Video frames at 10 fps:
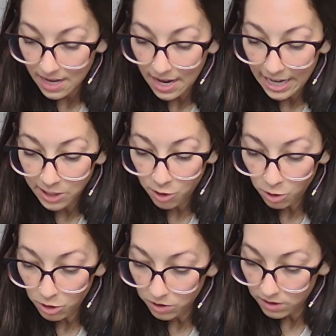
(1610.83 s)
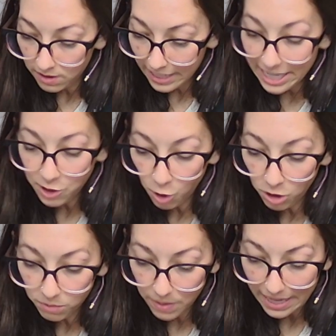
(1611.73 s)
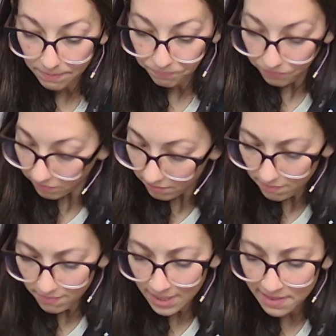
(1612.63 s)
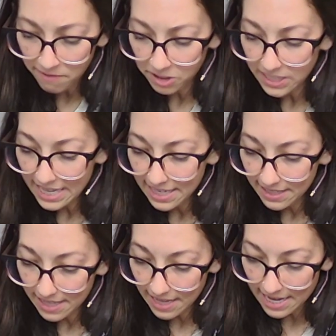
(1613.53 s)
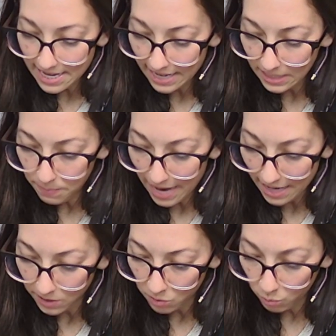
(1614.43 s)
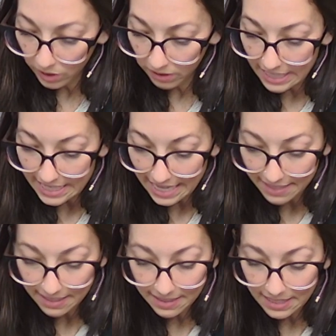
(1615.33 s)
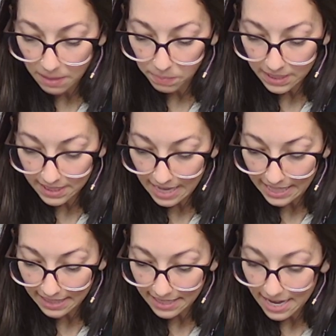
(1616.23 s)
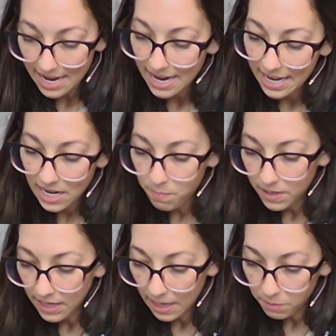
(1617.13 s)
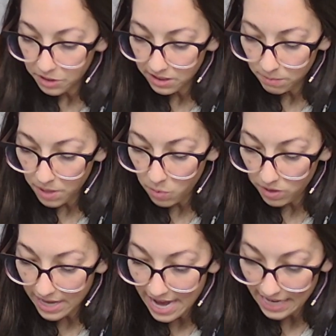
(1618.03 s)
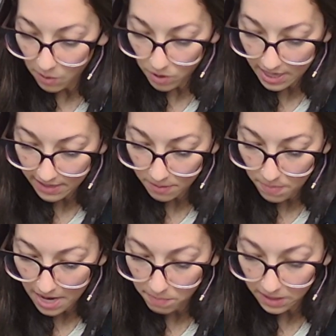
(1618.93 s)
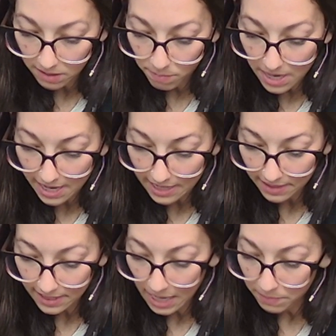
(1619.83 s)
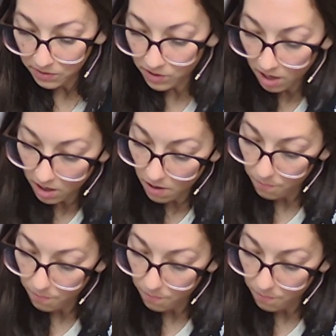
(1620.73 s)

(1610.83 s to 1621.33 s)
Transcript: He told me that for days and nights past, weary days and sleepless nights, he had been able to speak with anyone as a man must speak in his time of sorrow.